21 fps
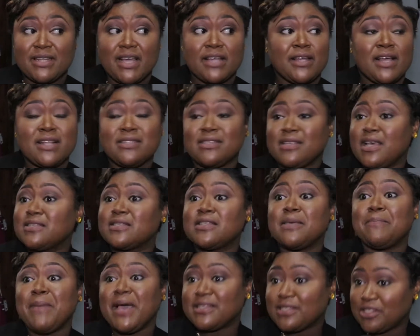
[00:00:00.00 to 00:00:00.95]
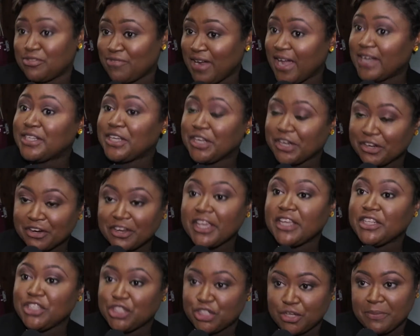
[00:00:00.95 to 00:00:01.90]
And I say it's the best right here
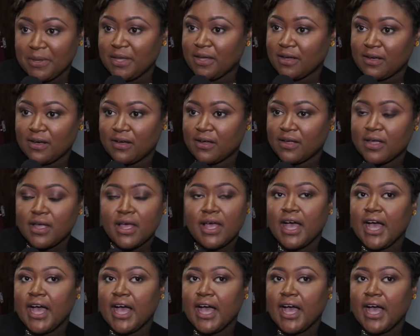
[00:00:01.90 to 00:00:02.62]
in Jamaica.